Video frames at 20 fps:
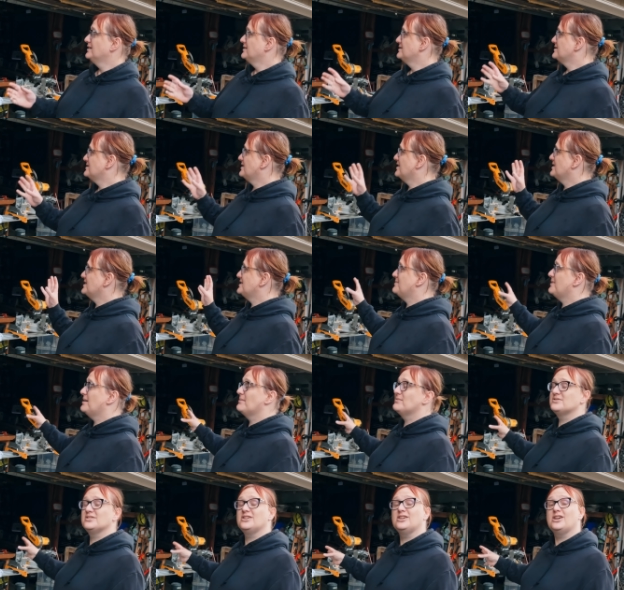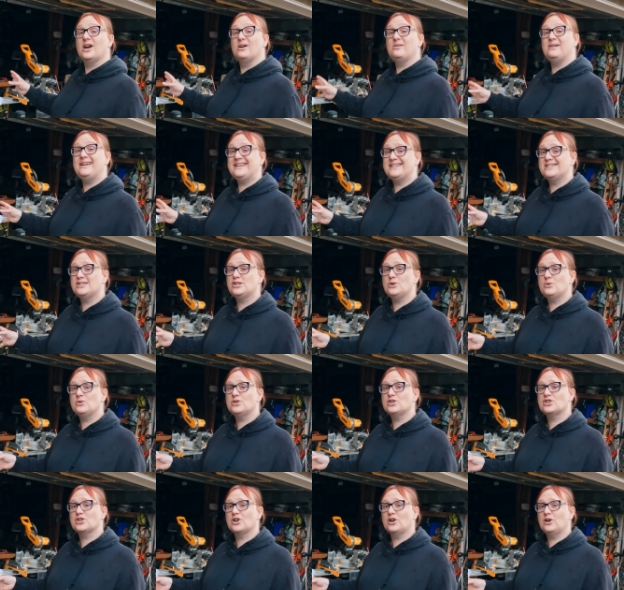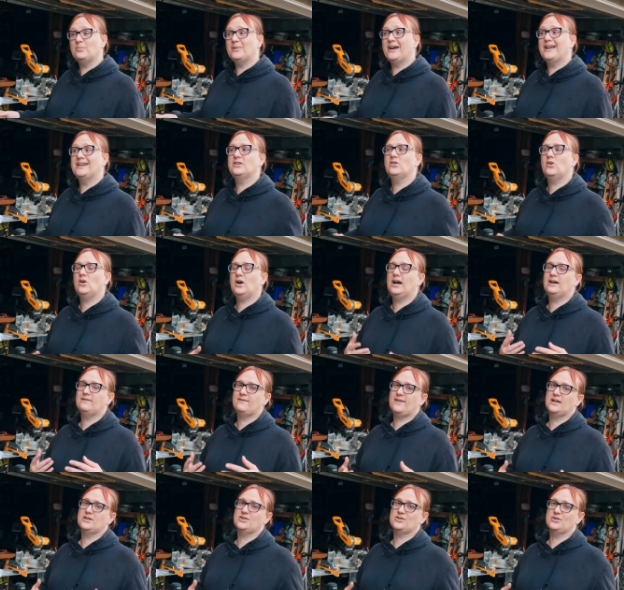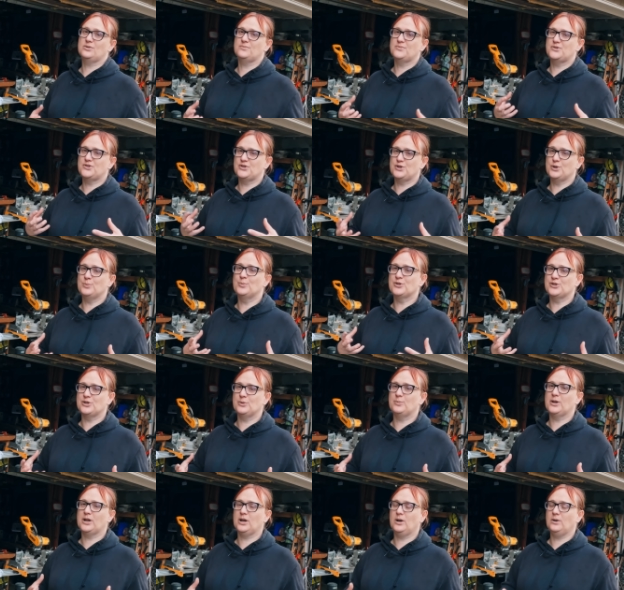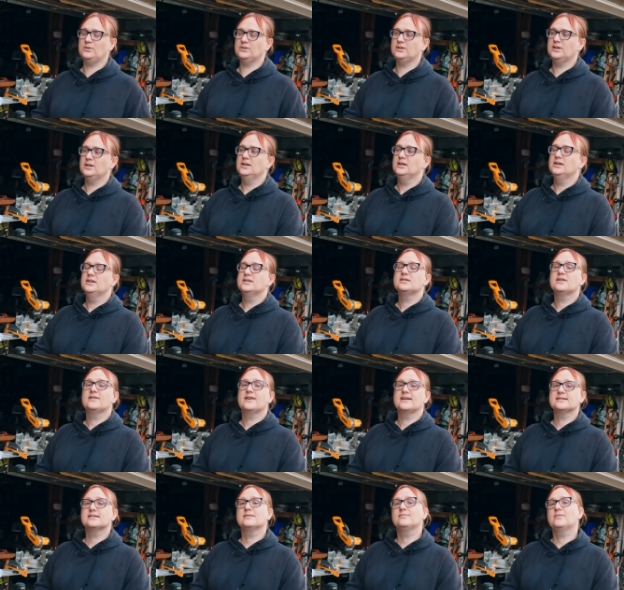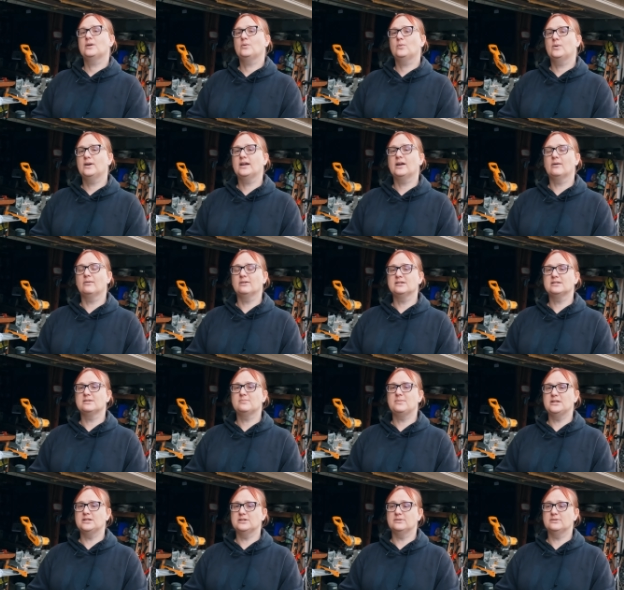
it's nice to be able to go into the shop and not have that shop super, super cold. So that's something we're going to be